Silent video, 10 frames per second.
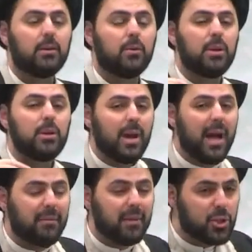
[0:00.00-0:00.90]
When you
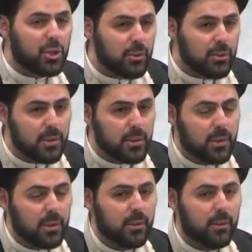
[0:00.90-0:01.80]
have issues
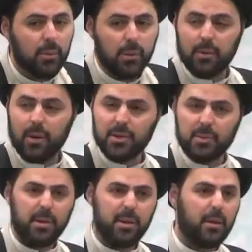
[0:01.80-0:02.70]
with your
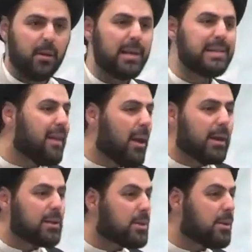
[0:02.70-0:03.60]
husband, as
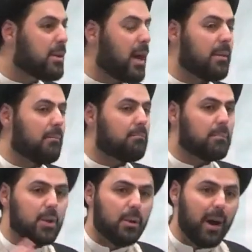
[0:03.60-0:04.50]
long as they're not,
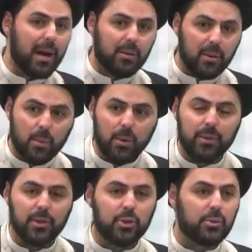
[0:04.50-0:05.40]
out of the world
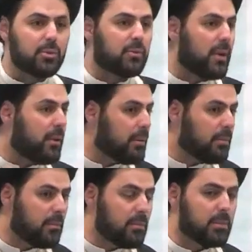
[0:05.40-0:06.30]
issues, very
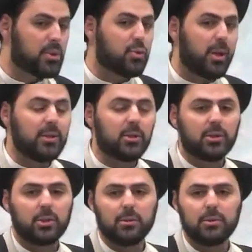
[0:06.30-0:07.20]
strange
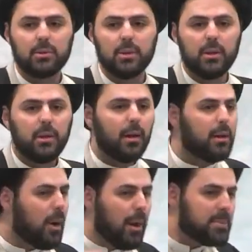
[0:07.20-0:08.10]
issues,
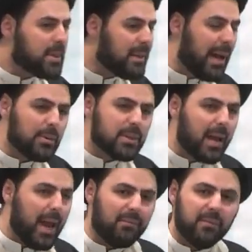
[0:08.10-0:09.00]
ups and downs that
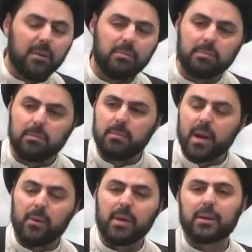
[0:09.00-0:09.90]
every
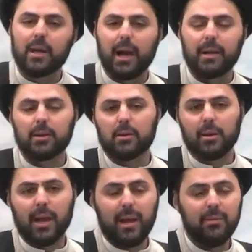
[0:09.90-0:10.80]
married guy and
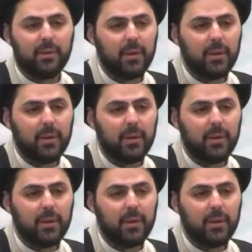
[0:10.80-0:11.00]
girl have,